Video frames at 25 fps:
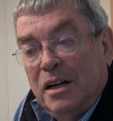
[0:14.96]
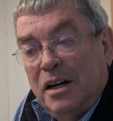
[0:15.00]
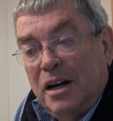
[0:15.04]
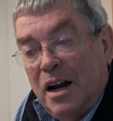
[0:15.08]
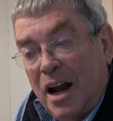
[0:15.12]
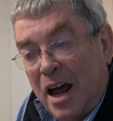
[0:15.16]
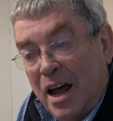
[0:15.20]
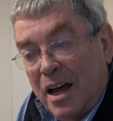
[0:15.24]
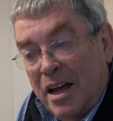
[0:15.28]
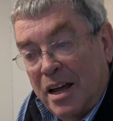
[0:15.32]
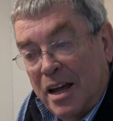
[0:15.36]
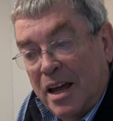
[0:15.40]

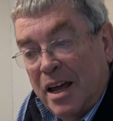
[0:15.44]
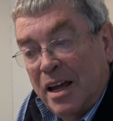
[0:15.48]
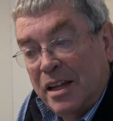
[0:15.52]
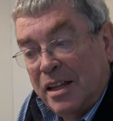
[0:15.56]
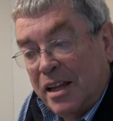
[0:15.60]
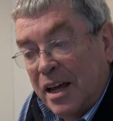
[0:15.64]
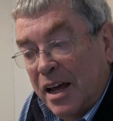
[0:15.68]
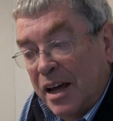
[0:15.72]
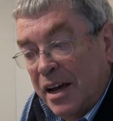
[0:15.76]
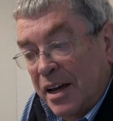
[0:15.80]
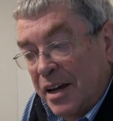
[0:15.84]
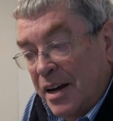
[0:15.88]
Like
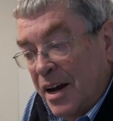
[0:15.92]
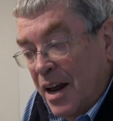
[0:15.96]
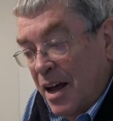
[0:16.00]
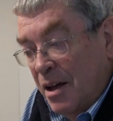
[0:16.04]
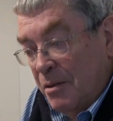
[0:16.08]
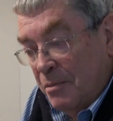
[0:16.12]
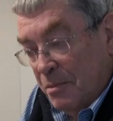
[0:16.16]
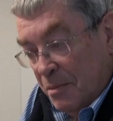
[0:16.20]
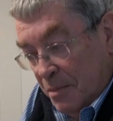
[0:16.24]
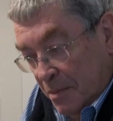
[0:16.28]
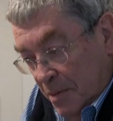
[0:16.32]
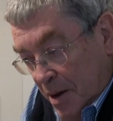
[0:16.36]

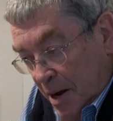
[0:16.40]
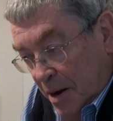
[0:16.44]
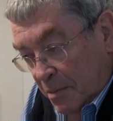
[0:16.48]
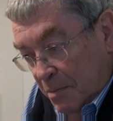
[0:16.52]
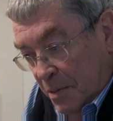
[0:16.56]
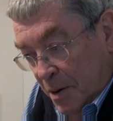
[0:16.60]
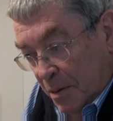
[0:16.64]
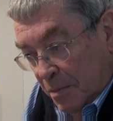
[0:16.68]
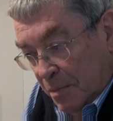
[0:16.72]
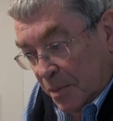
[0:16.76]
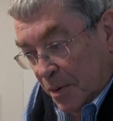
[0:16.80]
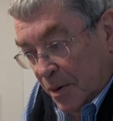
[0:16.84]
tahina. Many
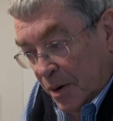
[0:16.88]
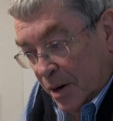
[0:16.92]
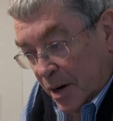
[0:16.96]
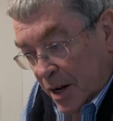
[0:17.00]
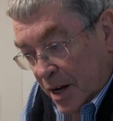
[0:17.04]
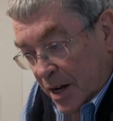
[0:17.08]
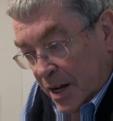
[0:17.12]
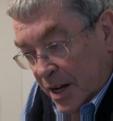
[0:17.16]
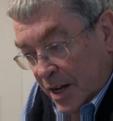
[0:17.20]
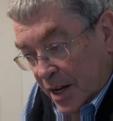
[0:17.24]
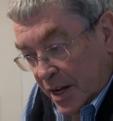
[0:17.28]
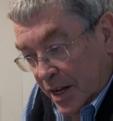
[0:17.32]
people,
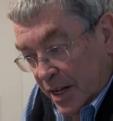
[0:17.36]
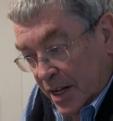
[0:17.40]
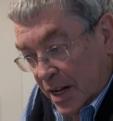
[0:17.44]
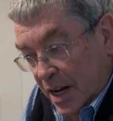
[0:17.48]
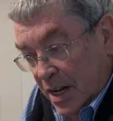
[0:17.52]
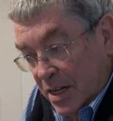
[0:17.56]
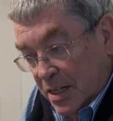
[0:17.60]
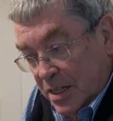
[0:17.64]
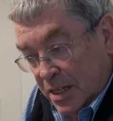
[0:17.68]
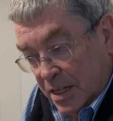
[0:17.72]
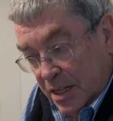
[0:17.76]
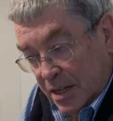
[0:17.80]
at
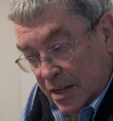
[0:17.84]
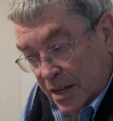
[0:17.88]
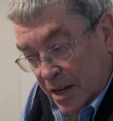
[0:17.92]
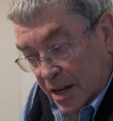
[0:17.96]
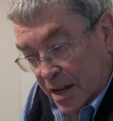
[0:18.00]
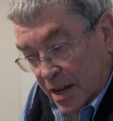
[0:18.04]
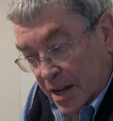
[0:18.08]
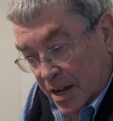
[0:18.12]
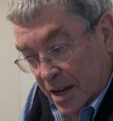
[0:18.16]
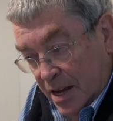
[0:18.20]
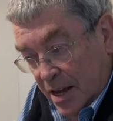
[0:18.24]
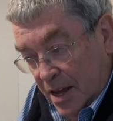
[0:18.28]
least
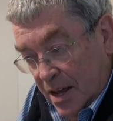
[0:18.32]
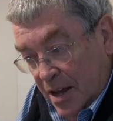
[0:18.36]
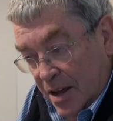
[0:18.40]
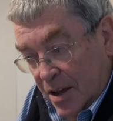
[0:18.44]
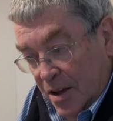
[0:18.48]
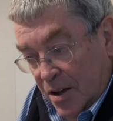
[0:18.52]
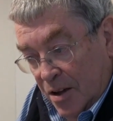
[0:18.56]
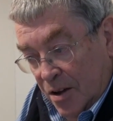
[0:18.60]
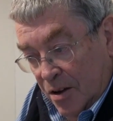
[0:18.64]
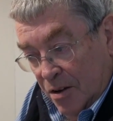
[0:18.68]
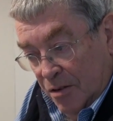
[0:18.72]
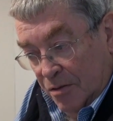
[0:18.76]

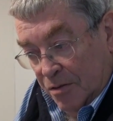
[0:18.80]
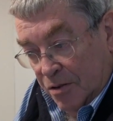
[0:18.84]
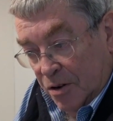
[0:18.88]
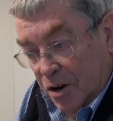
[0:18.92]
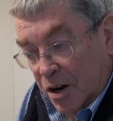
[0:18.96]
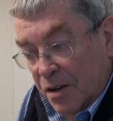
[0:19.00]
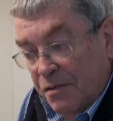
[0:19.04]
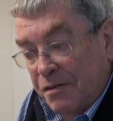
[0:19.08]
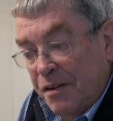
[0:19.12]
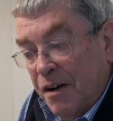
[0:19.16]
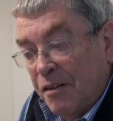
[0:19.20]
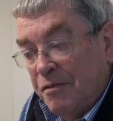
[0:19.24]

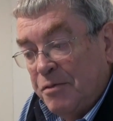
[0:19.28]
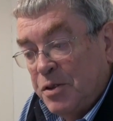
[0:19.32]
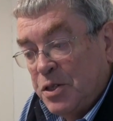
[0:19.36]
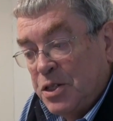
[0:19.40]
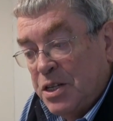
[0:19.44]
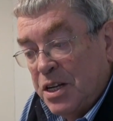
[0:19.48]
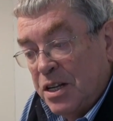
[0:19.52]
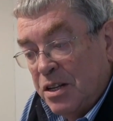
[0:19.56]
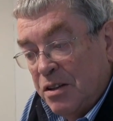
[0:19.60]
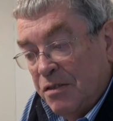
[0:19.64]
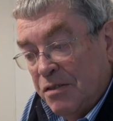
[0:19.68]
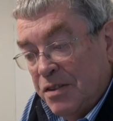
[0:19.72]

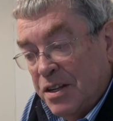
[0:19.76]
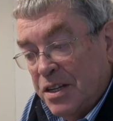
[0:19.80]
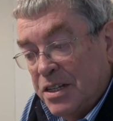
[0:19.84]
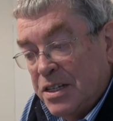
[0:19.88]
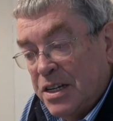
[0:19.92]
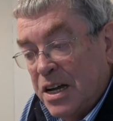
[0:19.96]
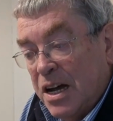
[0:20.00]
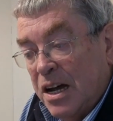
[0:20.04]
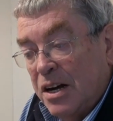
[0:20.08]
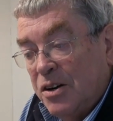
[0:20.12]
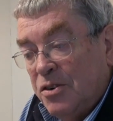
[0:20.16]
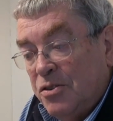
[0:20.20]
45% of
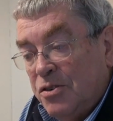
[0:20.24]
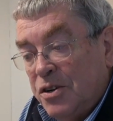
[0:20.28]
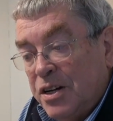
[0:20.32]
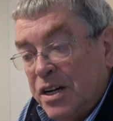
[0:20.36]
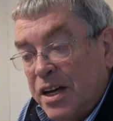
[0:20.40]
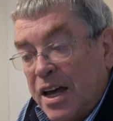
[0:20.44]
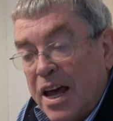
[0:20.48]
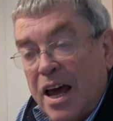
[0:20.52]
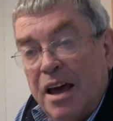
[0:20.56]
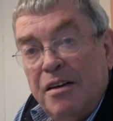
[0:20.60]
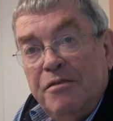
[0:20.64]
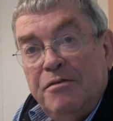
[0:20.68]
this
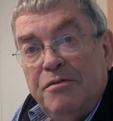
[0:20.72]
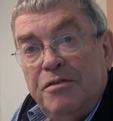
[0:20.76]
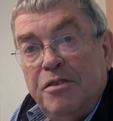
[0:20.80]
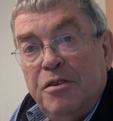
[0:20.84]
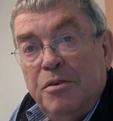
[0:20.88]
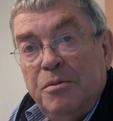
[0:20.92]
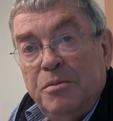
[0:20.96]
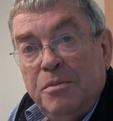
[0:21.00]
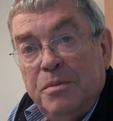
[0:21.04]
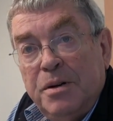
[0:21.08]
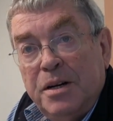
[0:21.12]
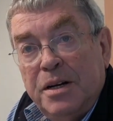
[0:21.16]
country came
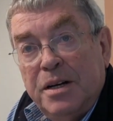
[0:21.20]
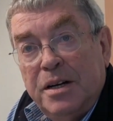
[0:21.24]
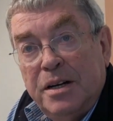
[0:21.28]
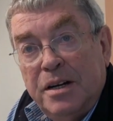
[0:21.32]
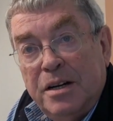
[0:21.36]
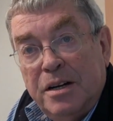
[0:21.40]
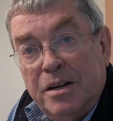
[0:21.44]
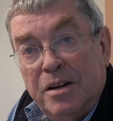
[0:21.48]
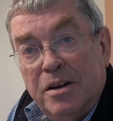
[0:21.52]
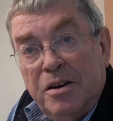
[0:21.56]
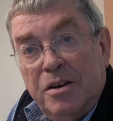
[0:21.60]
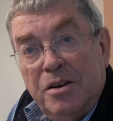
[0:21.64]
from
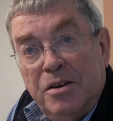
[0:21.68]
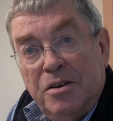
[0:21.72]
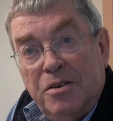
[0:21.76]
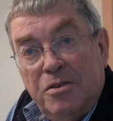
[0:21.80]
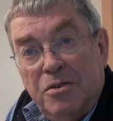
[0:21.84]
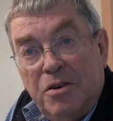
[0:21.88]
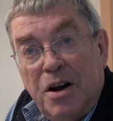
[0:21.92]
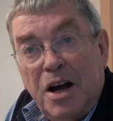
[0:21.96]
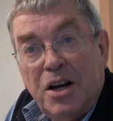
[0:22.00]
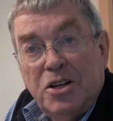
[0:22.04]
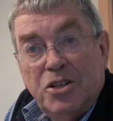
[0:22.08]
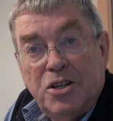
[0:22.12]

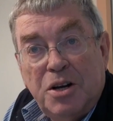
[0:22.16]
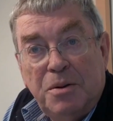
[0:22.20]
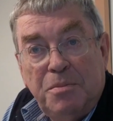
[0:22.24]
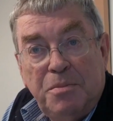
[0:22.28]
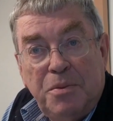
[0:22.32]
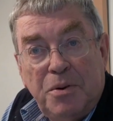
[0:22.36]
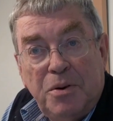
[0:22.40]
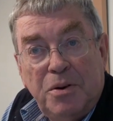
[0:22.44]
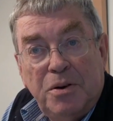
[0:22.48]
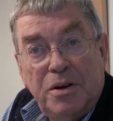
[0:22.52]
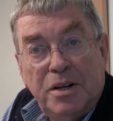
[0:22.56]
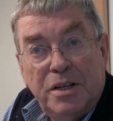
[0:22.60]
Russia,
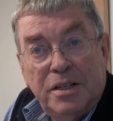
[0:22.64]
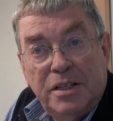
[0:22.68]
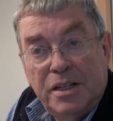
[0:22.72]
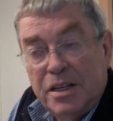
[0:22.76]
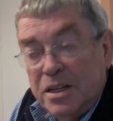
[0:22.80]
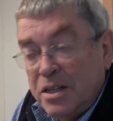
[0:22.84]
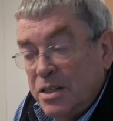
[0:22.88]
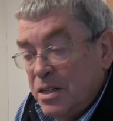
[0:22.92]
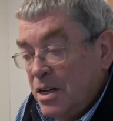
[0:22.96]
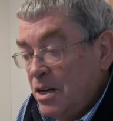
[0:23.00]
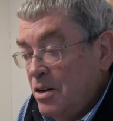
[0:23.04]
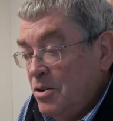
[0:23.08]
Poland,
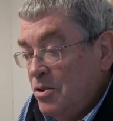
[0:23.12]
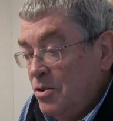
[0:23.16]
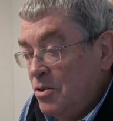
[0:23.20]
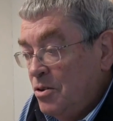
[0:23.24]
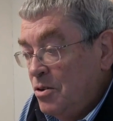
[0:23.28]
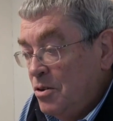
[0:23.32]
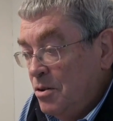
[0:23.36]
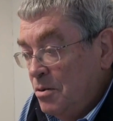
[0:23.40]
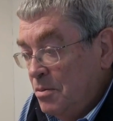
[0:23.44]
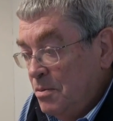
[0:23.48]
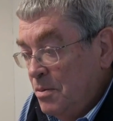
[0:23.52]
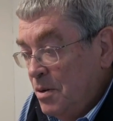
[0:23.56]
Eastern
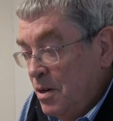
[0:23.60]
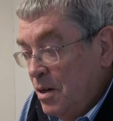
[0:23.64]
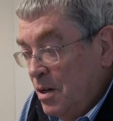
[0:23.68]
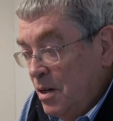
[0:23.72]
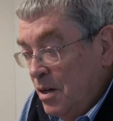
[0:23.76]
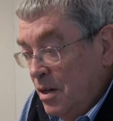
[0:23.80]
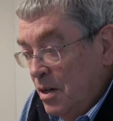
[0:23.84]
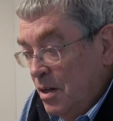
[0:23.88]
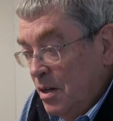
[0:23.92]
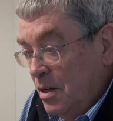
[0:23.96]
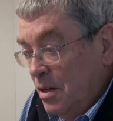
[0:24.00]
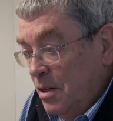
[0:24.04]
Europe.
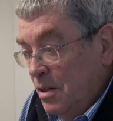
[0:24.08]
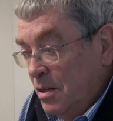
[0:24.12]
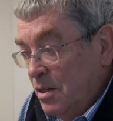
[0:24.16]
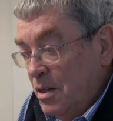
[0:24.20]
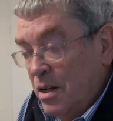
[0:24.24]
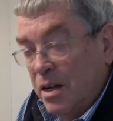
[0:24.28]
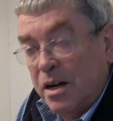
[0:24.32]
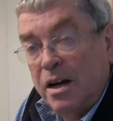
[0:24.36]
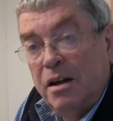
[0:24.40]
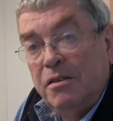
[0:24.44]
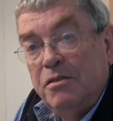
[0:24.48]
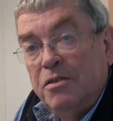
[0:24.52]

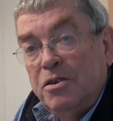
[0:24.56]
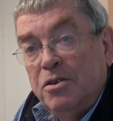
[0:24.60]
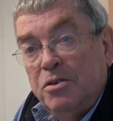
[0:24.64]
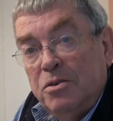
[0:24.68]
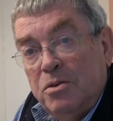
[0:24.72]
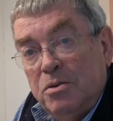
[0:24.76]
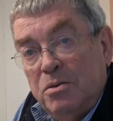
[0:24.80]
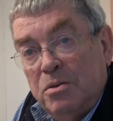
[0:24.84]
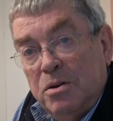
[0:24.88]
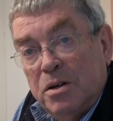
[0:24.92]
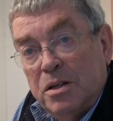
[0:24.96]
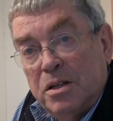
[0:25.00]
They never
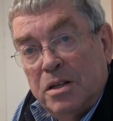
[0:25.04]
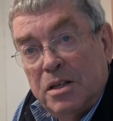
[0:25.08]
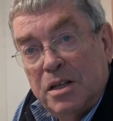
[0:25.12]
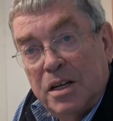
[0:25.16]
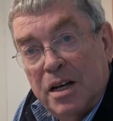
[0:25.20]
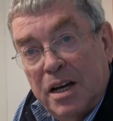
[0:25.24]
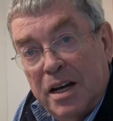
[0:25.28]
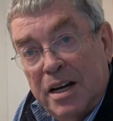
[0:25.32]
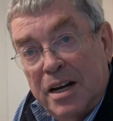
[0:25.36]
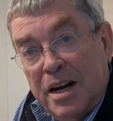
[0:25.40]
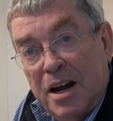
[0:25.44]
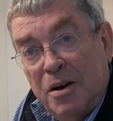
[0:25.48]
know what
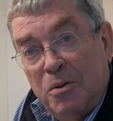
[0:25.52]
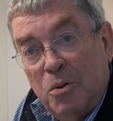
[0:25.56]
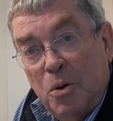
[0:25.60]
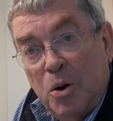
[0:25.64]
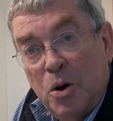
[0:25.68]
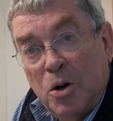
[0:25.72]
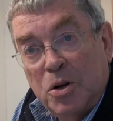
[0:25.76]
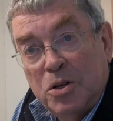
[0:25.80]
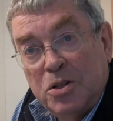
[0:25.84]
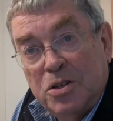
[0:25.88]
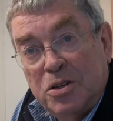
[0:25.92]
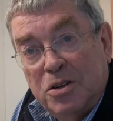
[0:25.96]
tahina
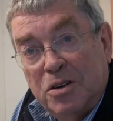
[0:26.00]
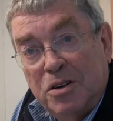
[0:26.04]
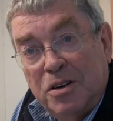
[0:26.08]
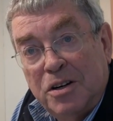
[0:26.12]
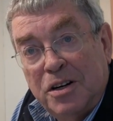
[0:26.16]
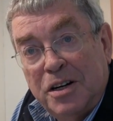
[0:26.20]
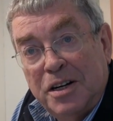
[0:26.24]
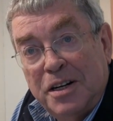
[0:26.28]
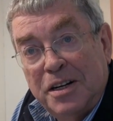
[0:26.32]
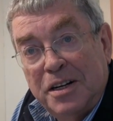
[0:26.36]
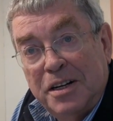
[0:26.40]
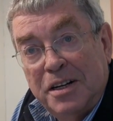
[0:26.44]
was
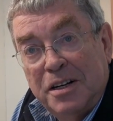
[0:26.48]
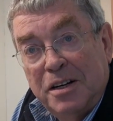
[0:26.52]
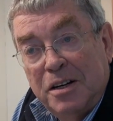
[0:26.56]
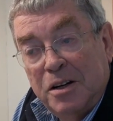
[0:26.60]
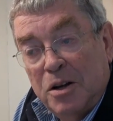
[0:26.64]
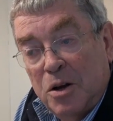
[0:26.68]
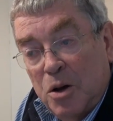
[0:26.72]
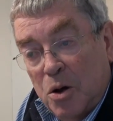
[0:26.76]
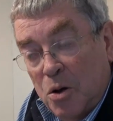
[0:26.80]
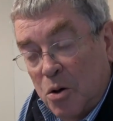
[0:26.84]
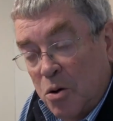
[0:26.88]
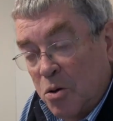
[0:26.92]
or
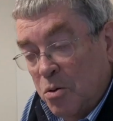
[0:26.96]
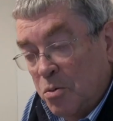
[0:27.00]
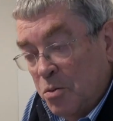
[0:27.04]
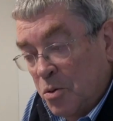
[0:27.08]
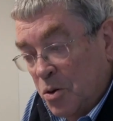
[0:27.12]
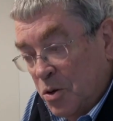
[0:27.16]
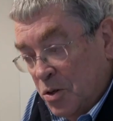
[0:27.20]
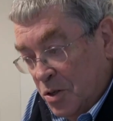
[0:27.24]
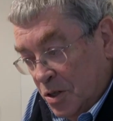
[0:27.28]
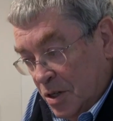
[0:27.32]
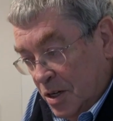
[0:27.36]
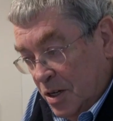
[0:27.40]

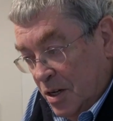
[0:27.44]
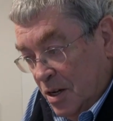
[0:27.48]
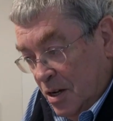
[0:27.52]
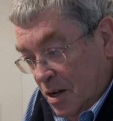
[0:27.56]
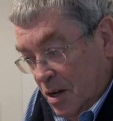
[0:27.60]
hummus.